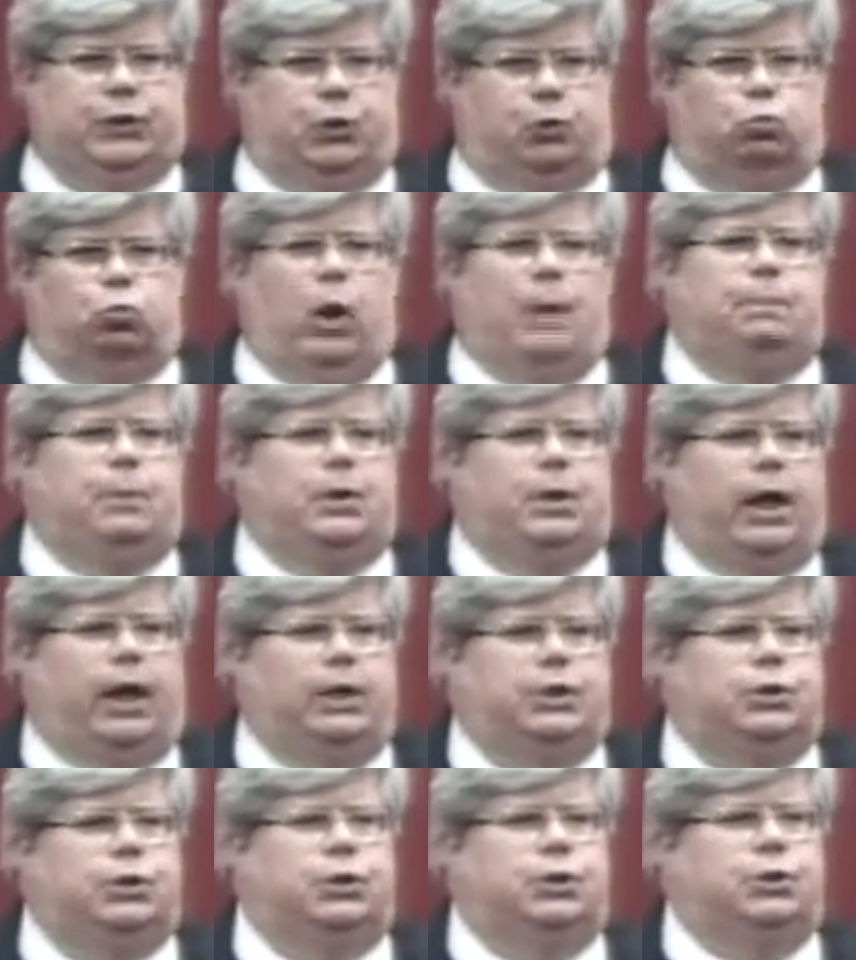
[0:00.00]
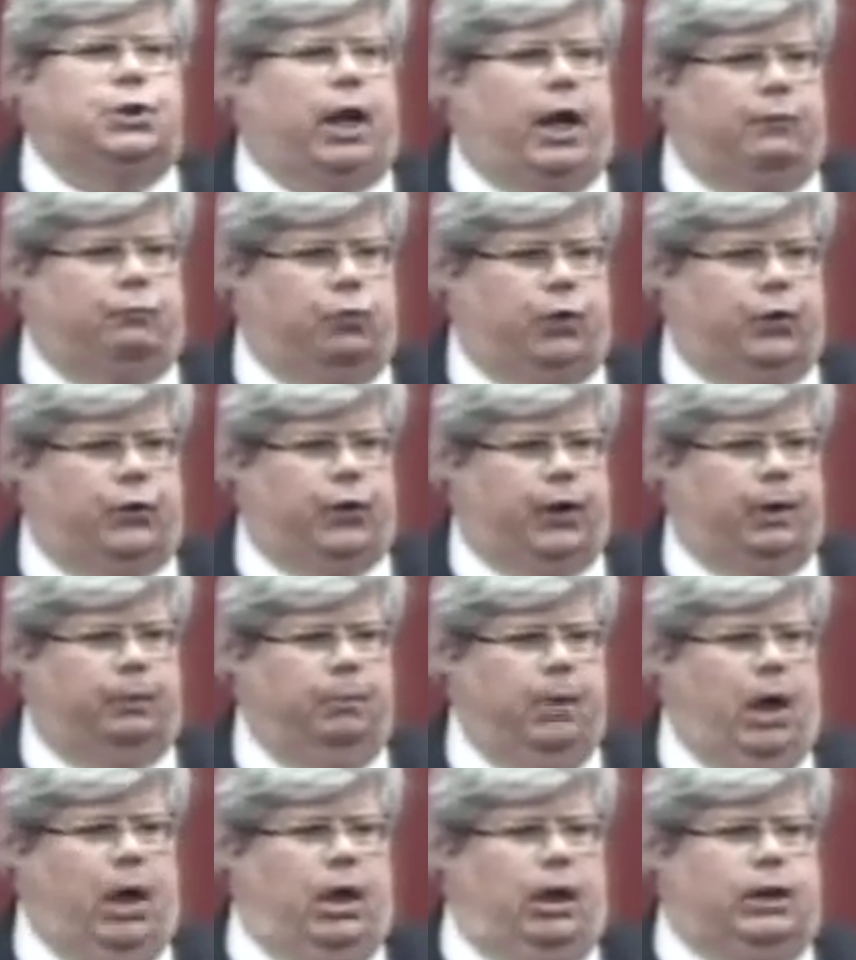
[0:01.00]
it, reputation is everything.
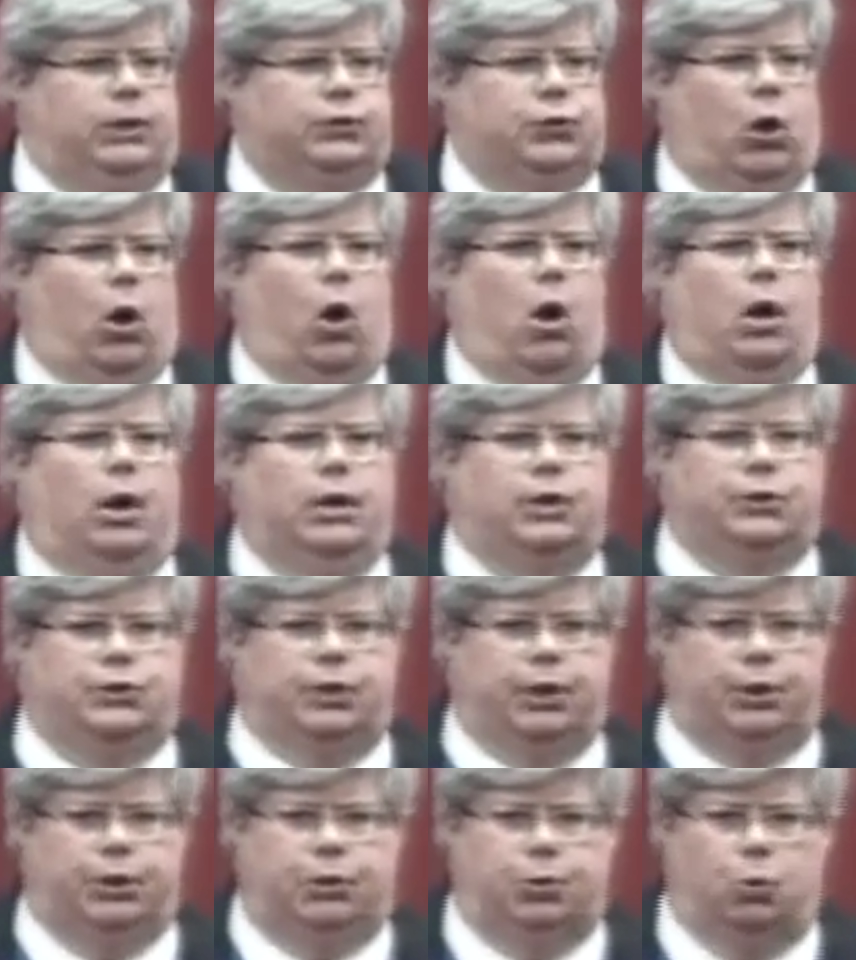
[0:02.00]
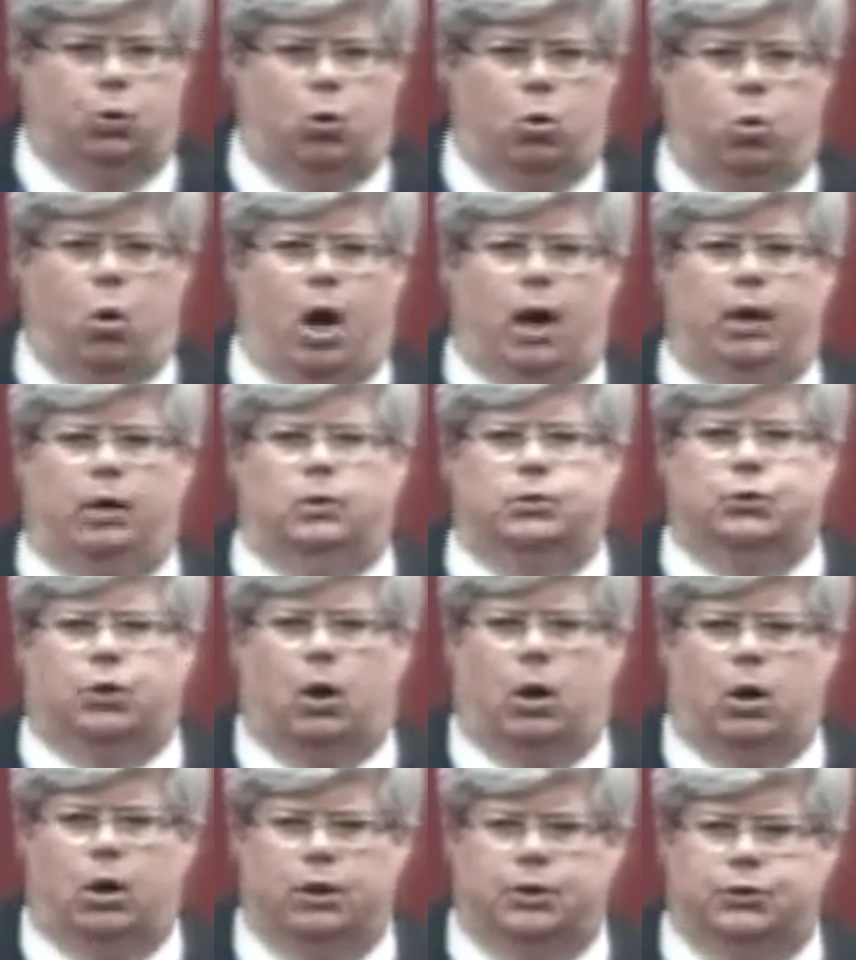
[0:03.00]
It's the hardest thing to acquire, it's the
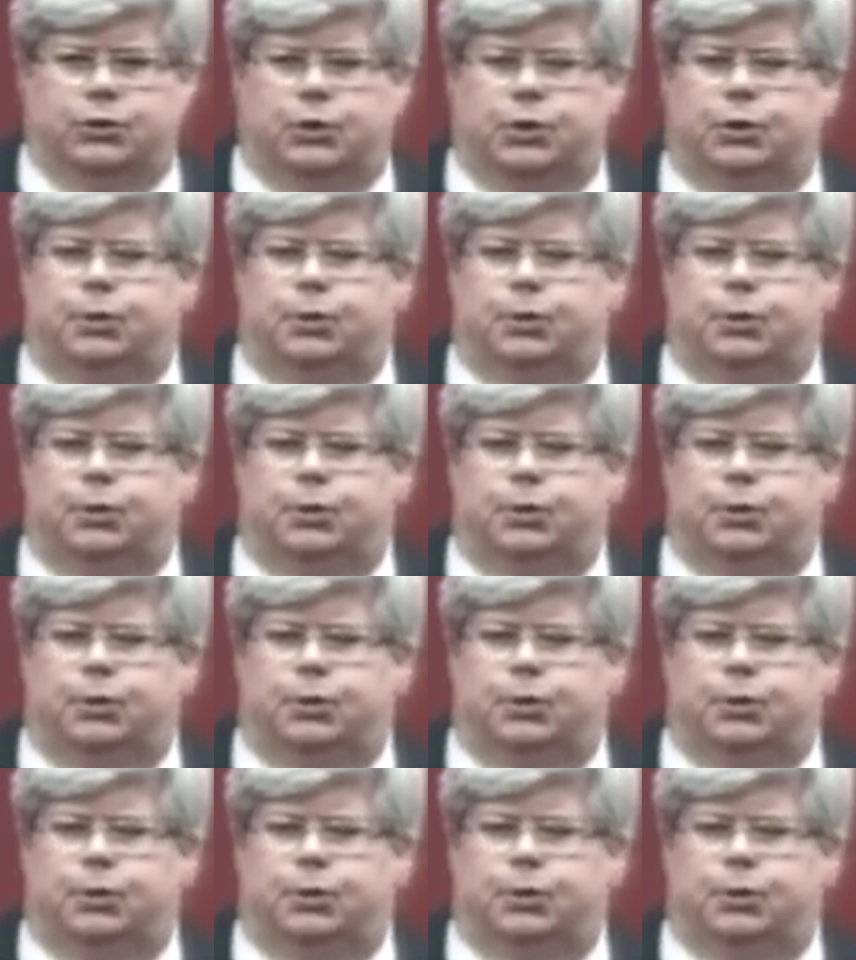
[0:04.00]
hardest thing